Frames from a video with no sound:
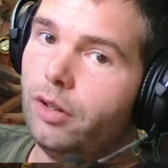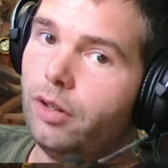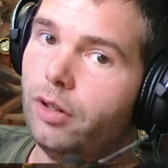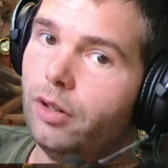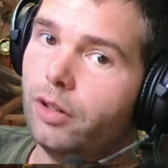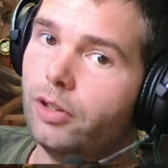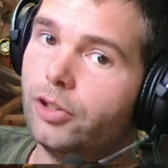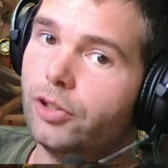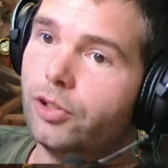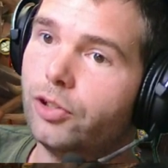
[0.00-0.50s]

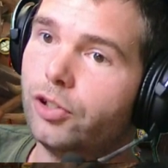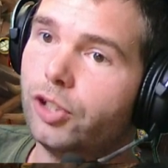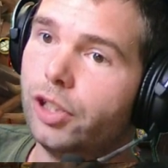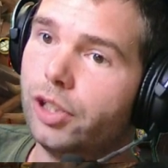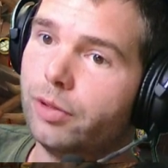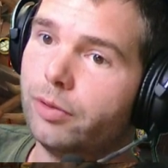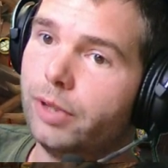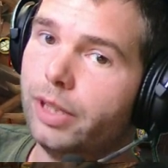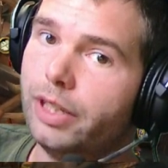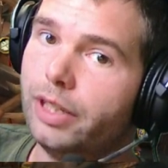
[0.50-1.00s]
Uh, we're just
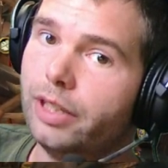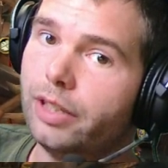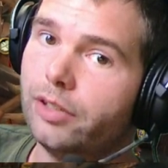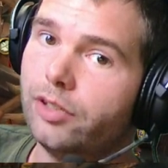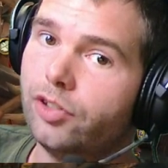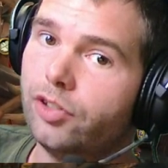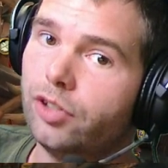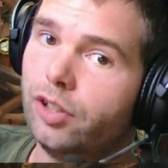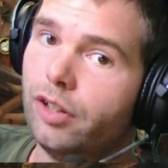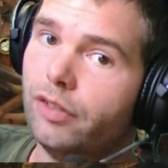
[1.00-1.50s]

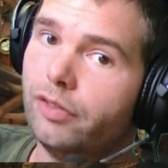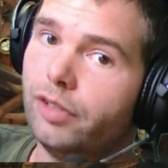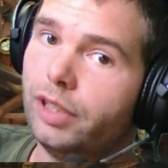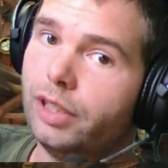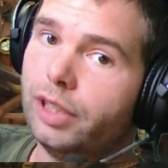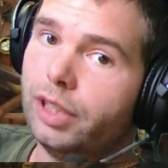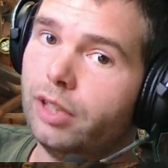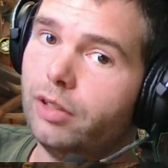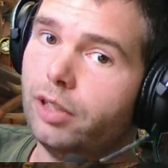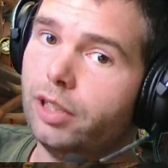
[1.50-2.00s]
generating
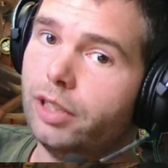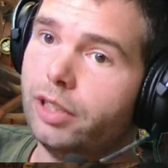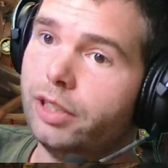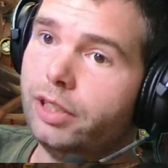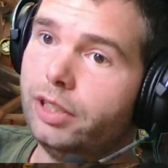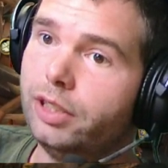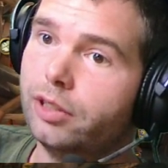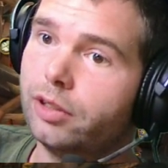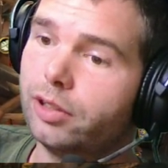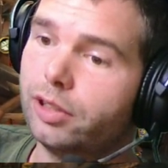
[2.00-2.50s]
stuff right now.
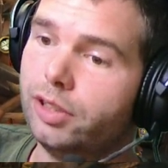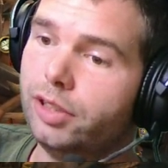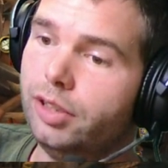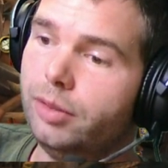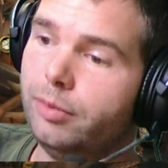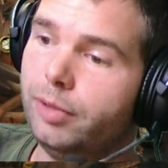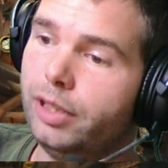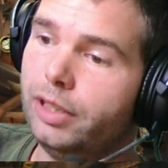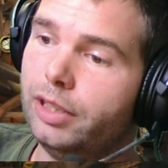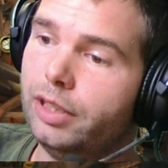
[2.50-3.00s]
gonna heal our
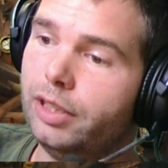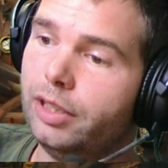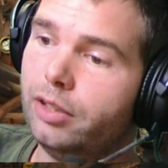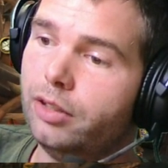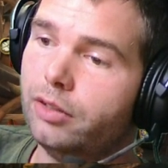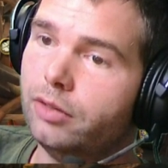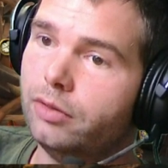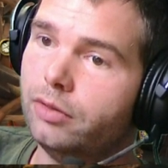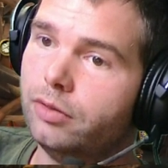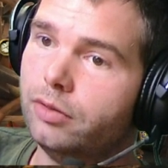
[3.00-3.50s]
teammate
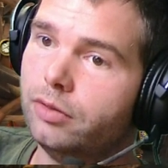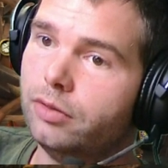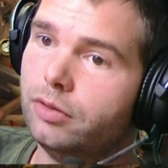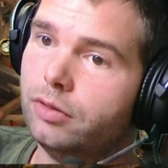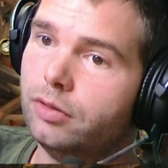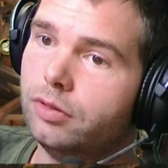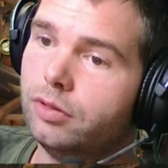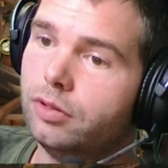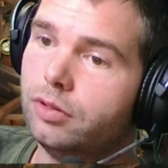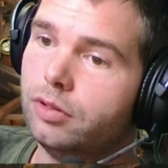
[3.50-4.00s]
now.
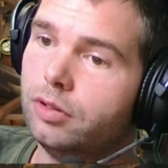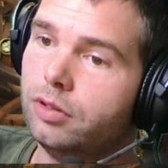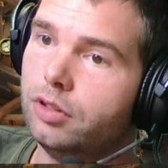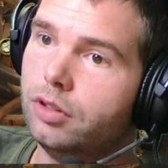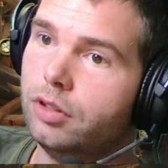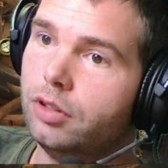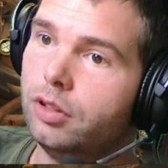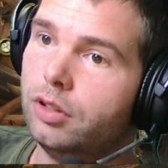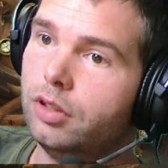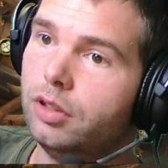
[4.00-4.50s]

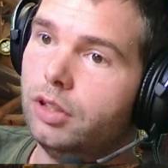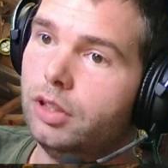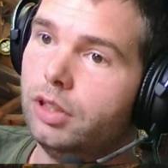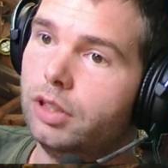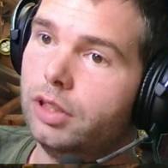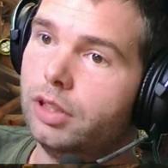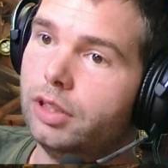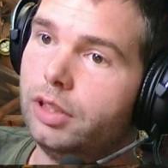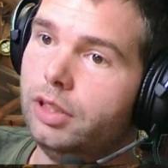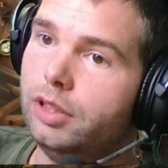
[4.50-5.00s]

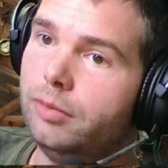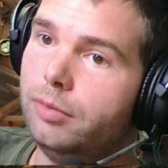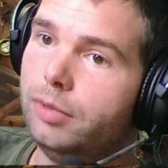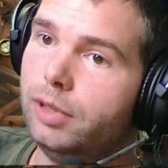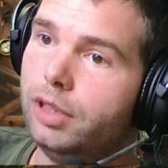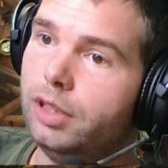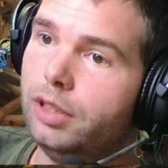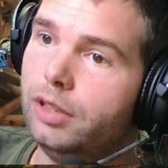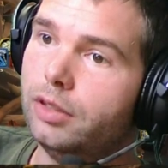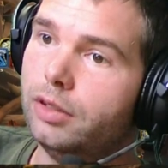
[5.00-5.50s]
Healing
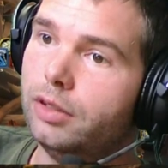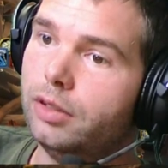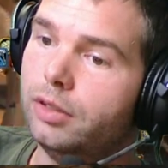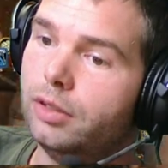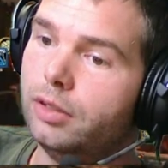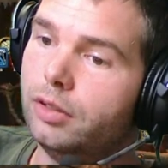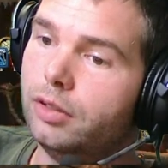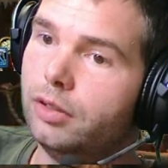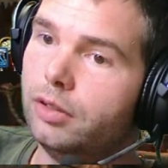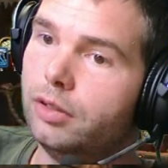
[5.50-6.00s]
teammate.